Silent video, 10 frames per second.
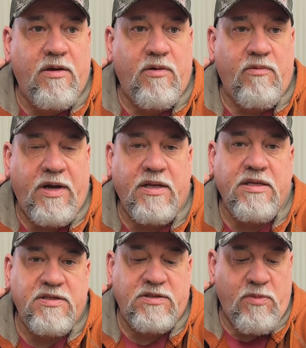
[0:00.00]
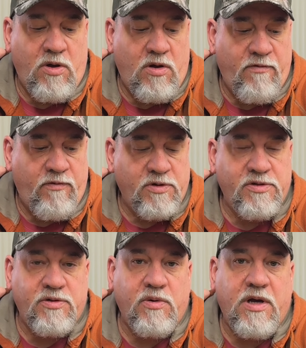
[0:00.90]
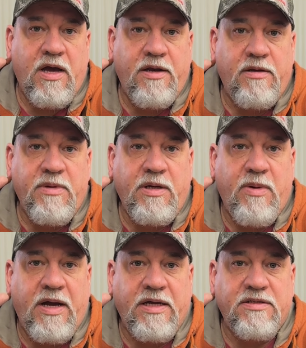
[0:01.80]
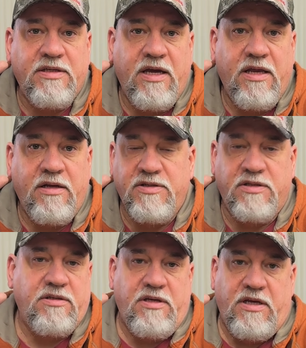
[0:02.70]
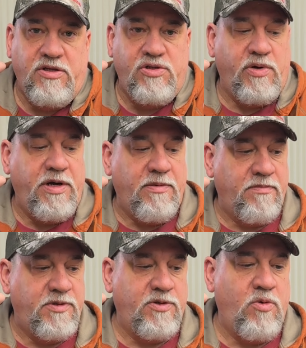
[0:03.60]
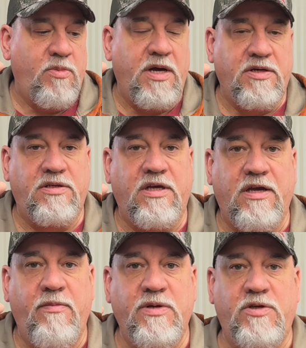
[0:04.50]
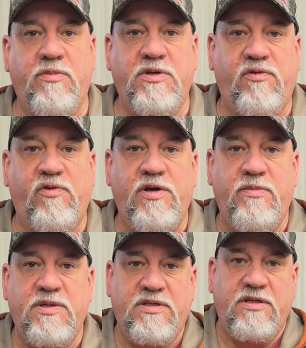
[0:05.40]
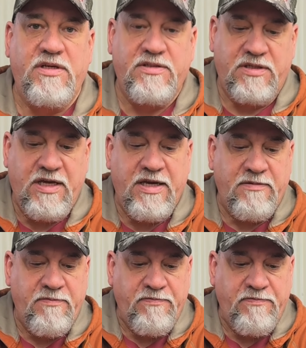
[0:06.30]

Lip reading: riding these small four-stroke Honda mini bikes and just enjoyed them so much. They gave me so much freedom as a kid.